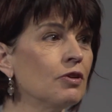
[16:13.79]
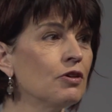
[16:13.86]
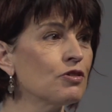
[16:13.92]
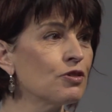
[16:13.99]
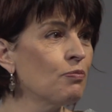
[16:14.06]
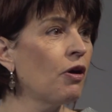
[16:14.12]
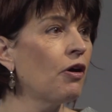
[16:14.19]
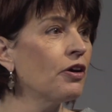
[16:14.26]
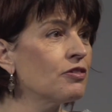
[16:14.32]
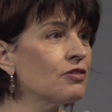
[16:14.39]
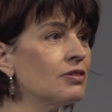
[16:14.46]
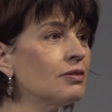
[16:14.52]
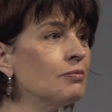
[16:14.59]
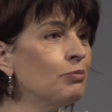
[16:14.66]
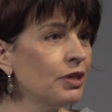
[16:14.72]

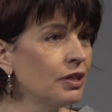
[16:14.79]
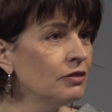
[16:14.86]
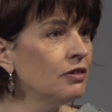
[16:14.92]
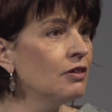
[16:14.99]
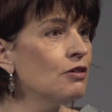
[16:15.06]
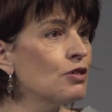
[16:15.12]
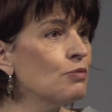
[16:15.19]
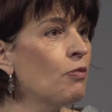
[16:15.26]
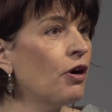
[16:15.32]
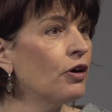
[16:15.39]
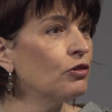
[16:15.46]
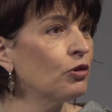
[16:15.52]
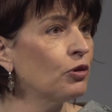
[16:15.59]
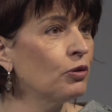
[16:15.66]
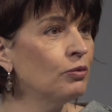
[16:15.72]
Smart buildings,
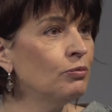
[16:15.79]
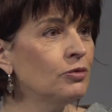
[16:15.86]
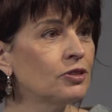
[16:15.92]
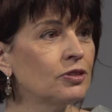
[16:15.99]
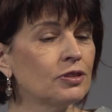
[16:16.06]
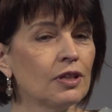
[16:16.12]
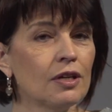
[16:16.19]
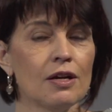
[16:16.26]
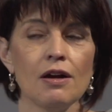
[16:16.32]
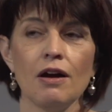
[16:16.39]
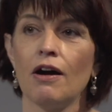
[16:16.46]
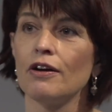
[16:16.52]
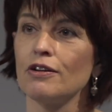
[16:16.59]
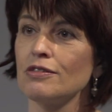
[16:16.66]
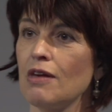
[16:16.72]
smart homes
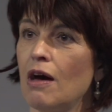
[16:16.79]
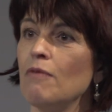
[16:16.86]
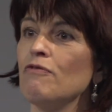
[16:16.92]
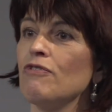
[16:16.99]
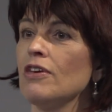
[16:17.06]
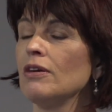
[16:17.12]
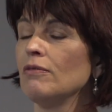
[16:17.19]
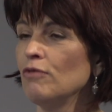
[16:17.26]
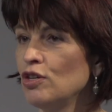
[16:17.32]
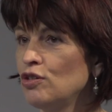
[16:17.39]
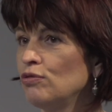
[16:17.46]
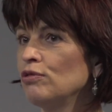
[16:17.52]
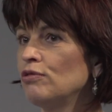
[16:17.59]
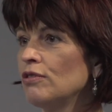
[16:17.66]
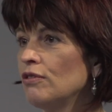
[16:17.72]
are something we
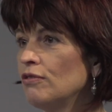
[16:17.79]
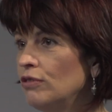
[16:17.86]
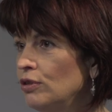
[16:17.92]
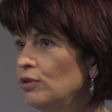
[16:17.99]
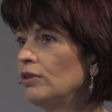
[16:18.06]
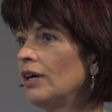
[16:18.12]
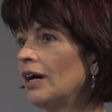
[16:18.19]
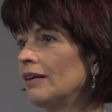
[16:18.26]
should look